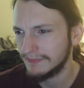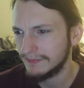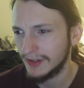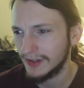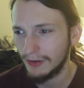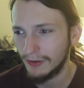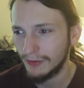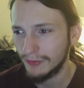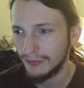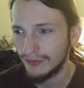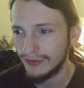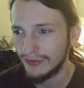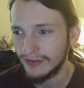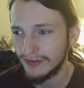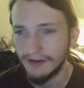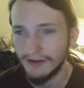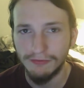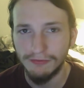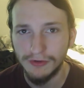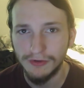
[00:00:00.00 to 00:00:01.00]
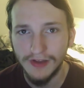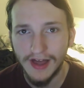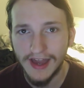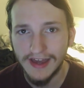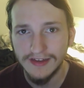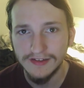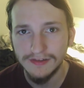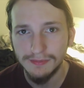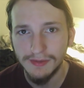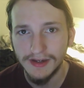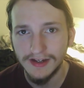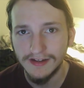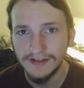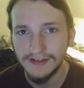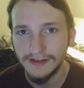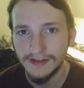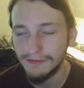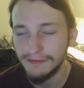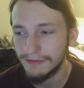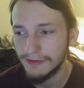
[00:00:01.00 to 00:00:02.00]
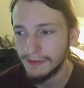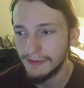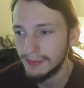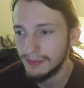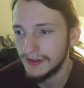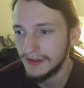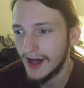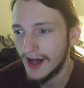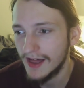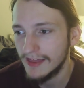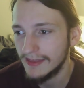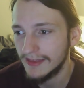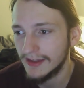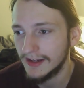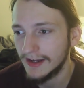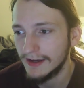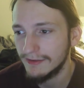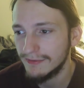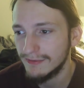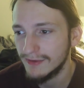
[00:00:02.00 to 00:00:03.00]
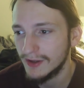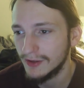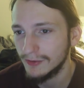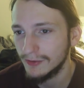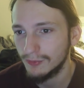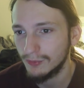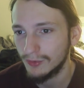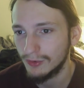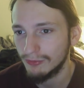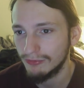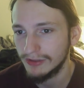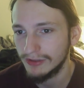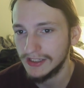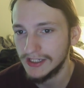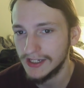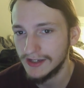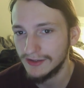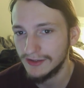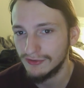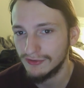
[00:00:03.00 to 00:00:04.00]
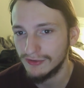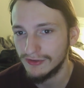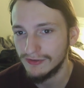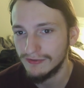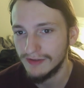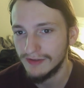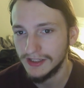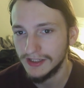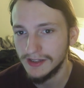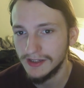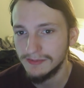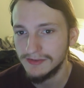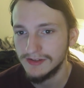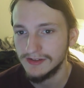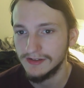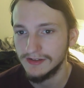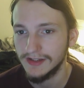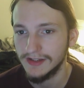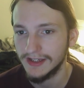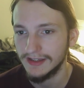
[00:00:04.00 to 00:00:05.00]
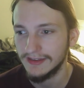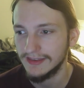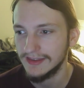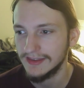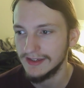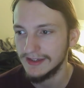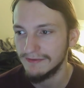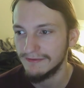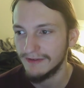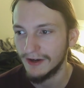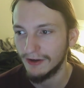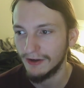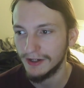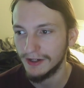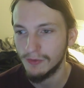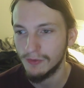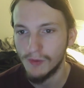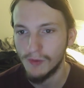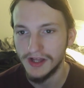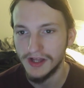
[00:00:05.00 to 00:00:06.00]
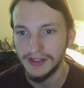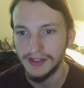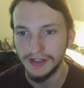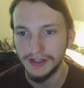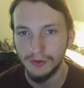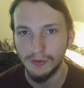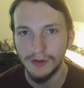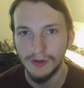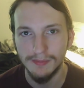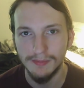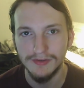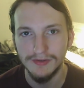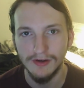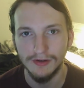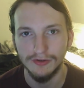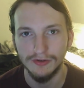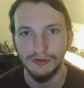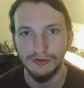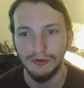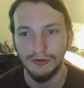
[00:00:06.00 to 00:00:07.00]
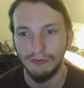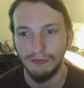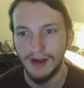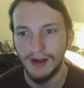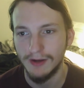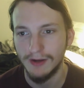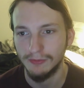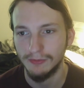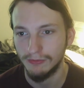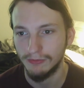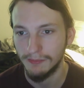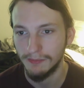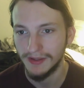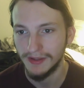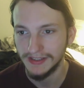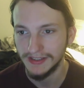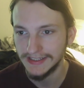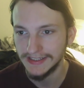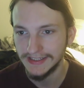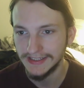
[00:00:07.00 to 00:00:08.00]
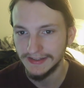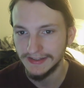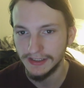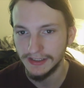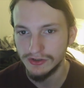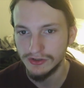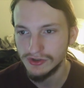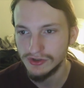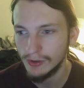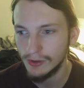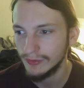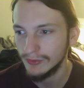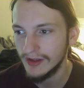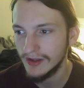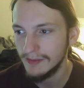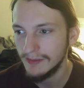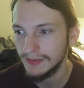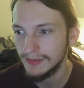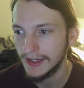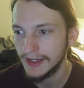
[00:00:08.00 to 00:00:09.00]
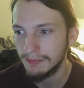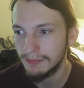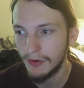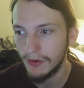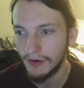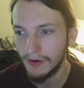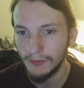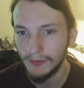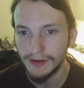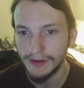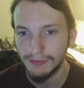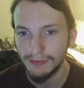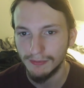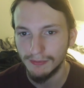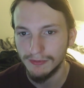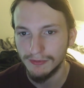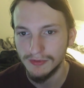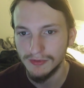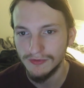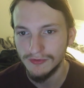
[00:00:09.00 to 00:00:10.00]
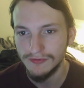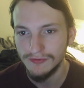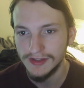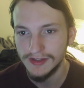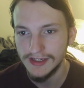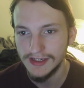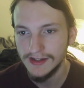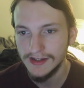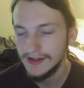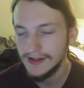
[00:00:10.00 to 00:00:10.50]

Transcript: There are several aspects of the plot that I felt were really underdeveloped, like the very well-equipped underground rebellion that shows up like partway through the movie